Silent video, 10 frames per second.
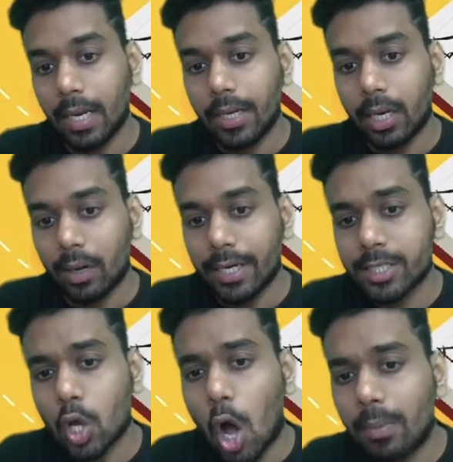Now it's
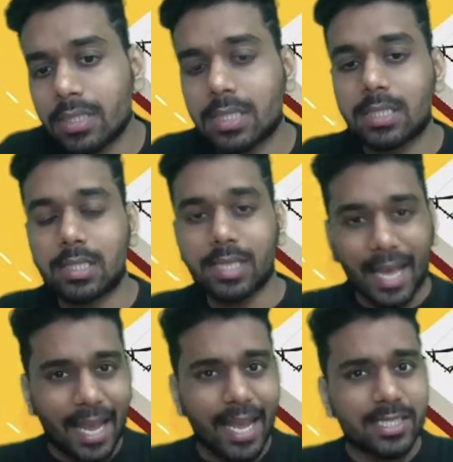a common sense.
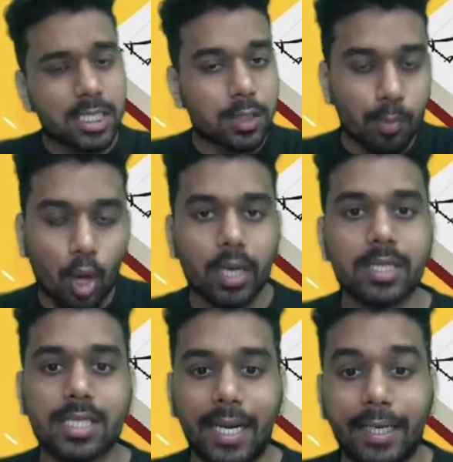A is a smaller
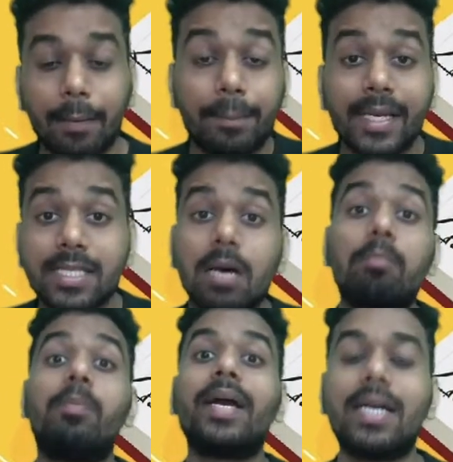set, B is a
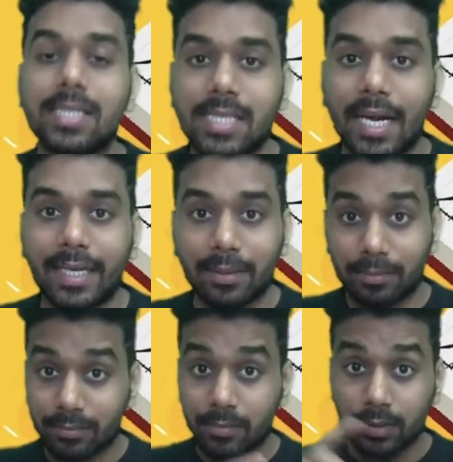bigger set.
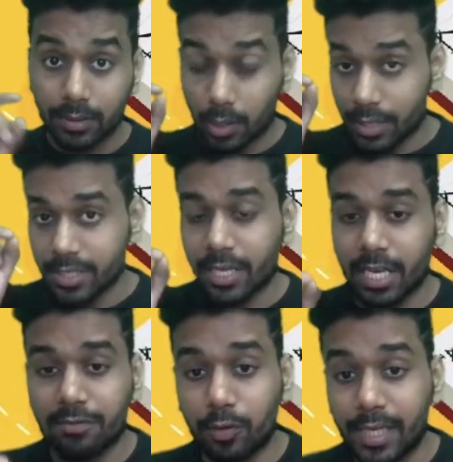Now listen
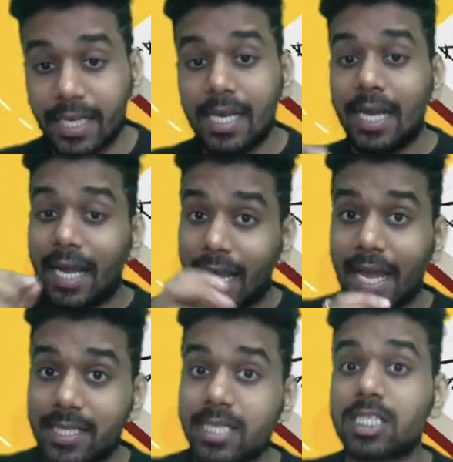carefully.
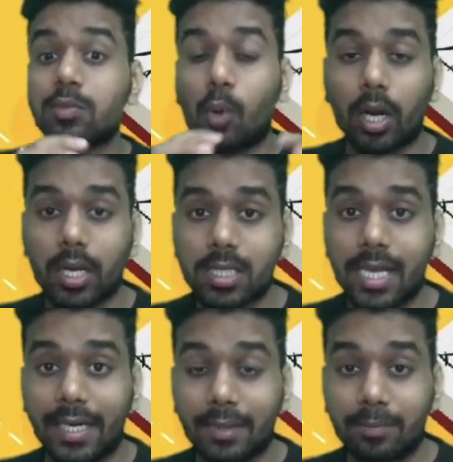A is a smaller
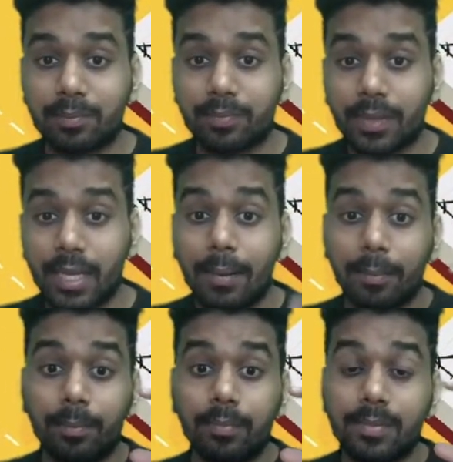set,
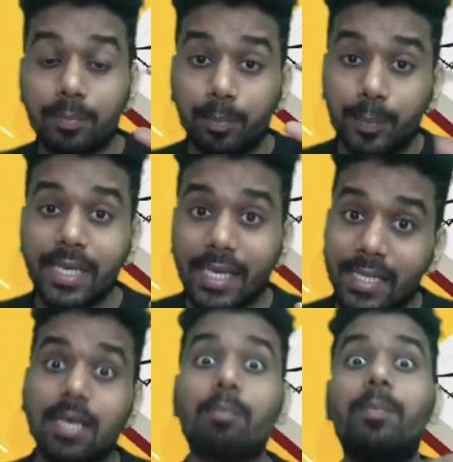B is
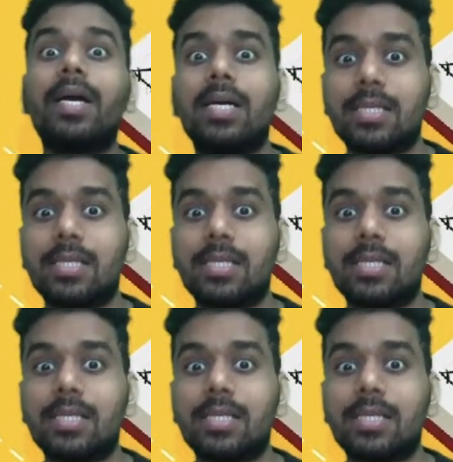a bigger